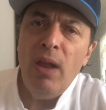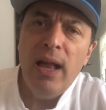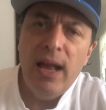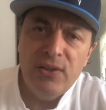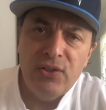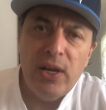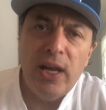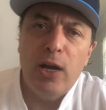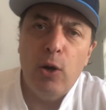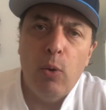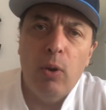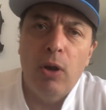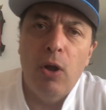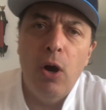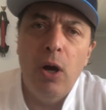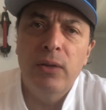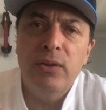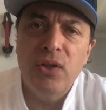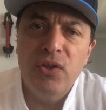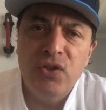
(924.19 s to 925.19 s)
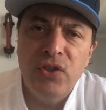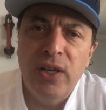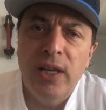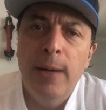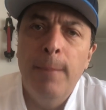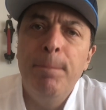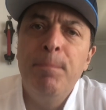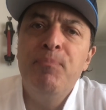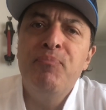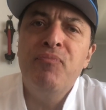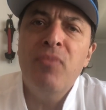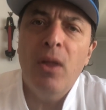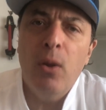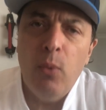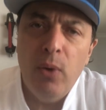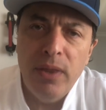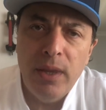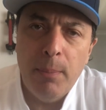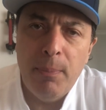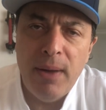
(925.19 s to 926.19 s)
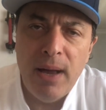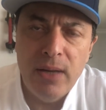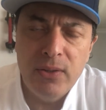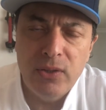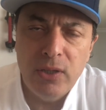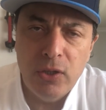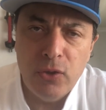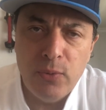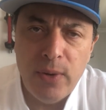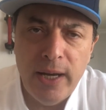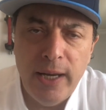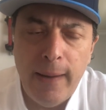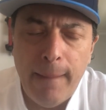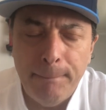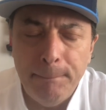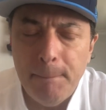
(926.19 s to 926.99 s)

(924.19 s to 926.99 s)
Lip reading: as I go along to see when the pasta is ready.